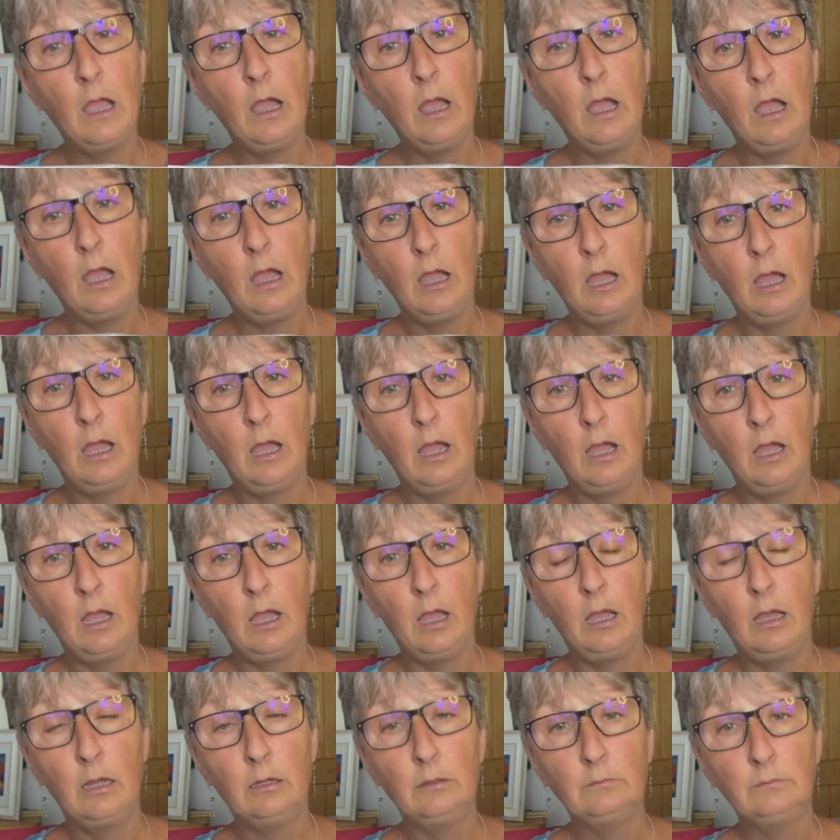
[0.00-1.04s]

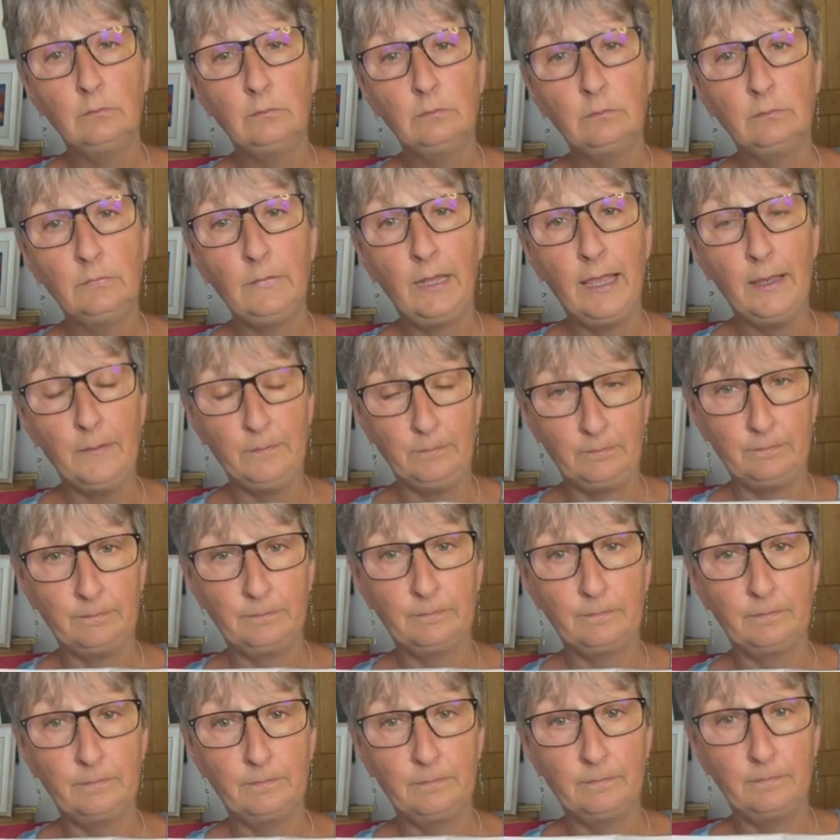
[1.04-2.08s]
Yeah.
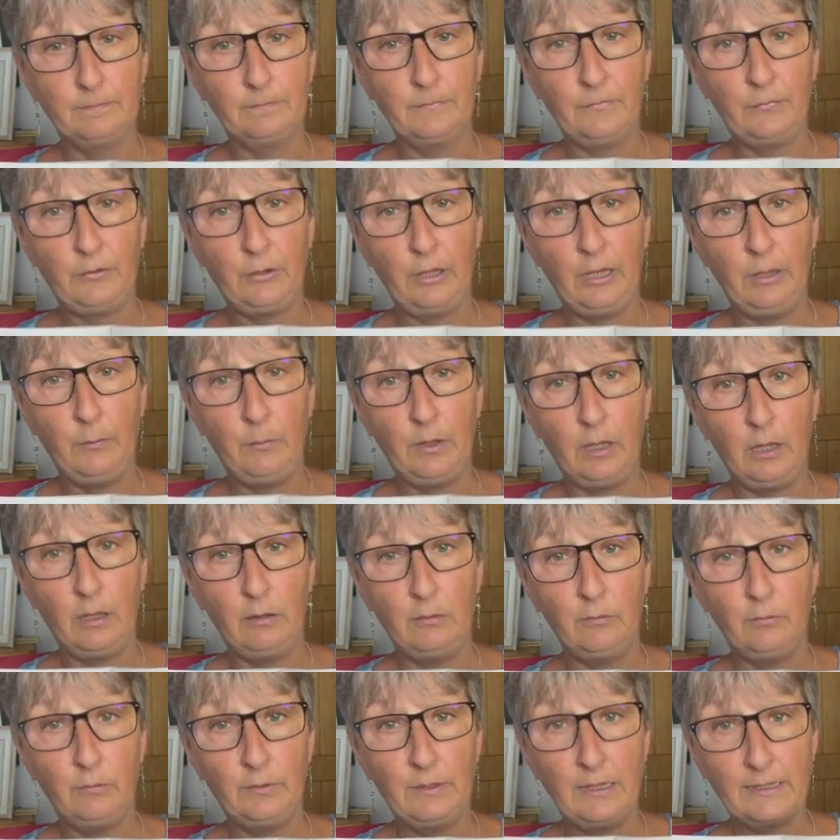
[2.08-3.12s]
So here we
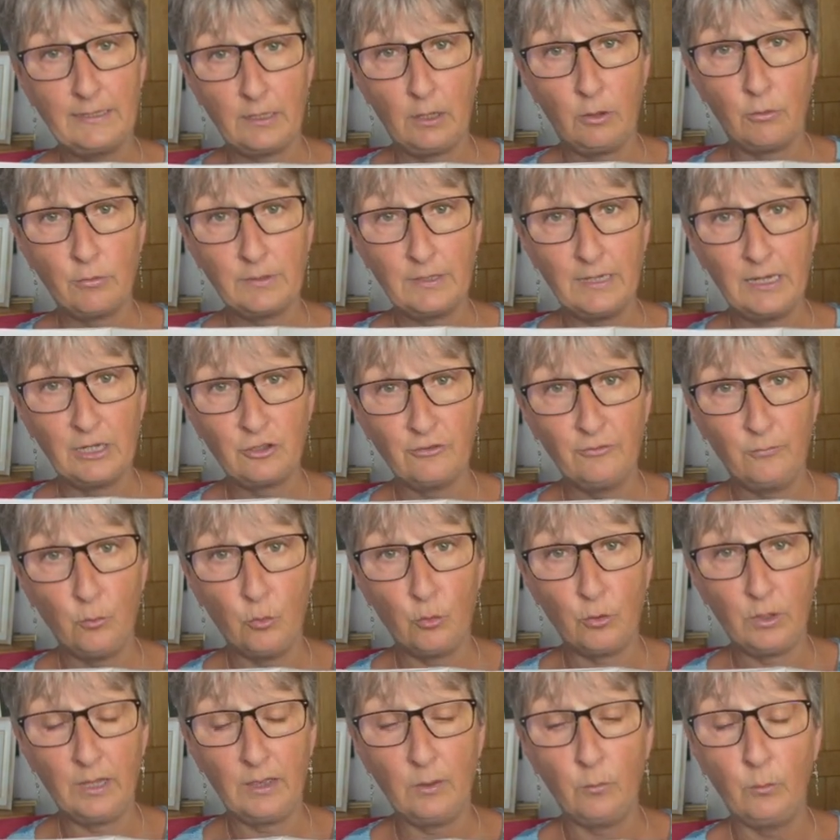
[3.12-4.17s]
go. There's a whole section of
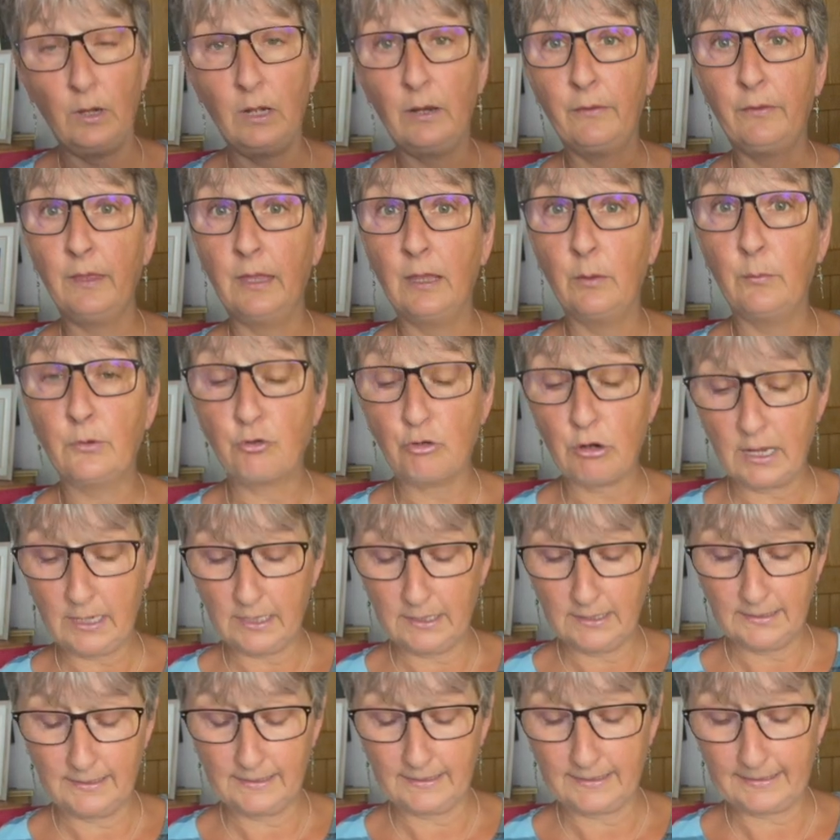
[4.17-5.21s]
Walking the Wheel of the Year with the
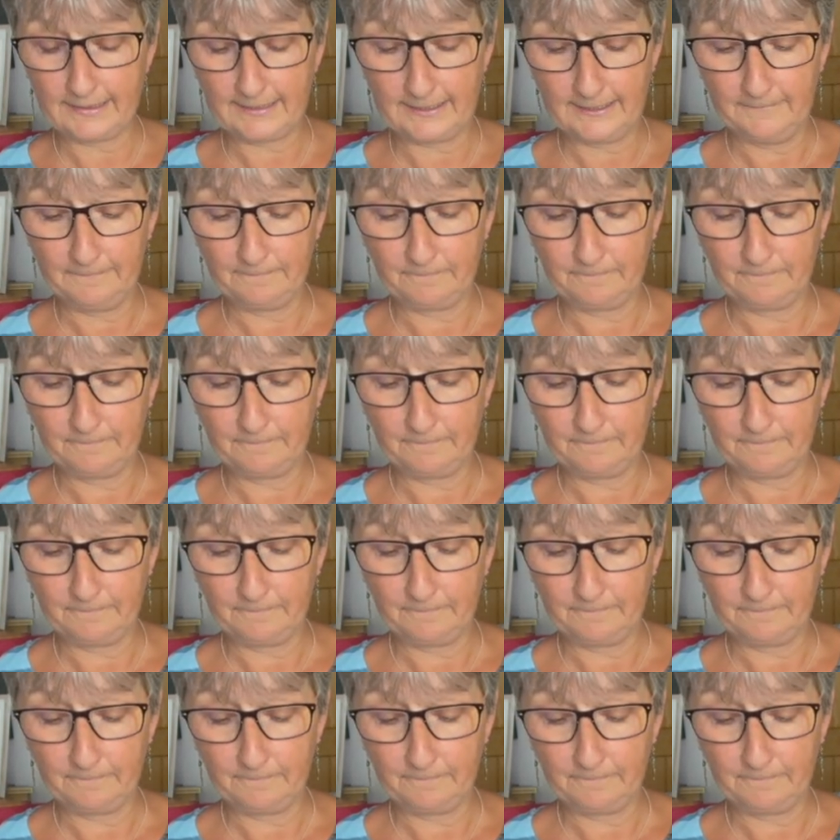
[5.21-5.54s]
dragons.